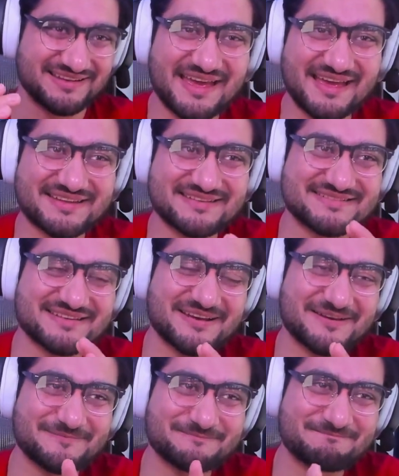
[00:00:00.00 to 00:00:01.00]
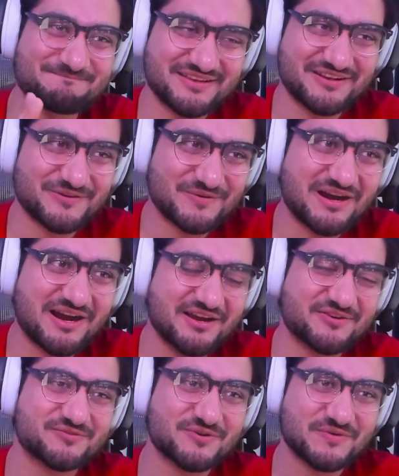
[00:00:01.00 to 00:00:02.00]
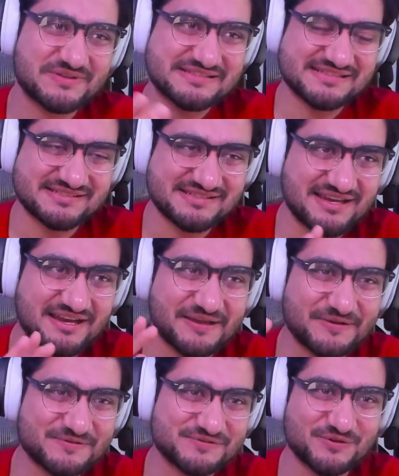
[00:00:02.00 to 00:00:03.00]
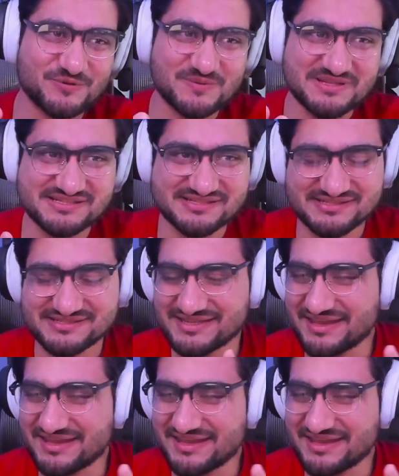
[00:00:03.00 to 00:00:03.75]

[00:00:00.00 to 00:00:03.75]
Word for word: And, you know, Iroh is this guy who's always